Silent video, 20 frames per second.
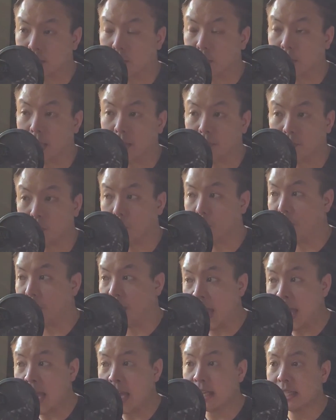Okay, so
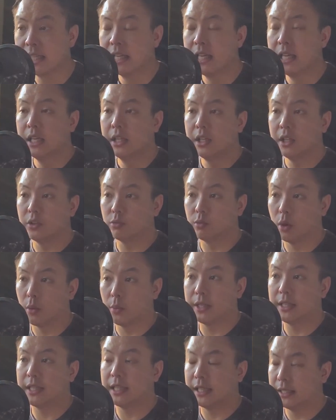that is where
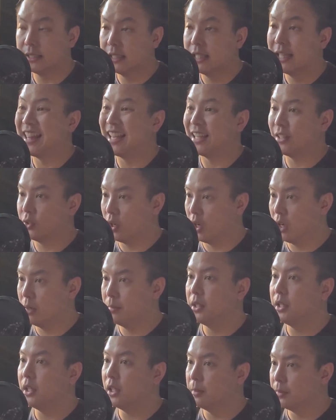we get that
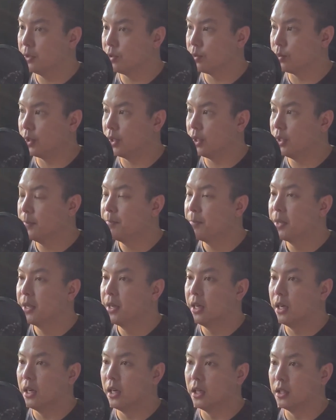common imagery
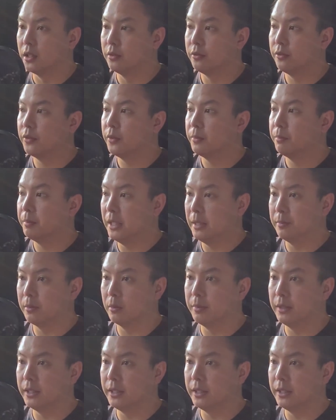of people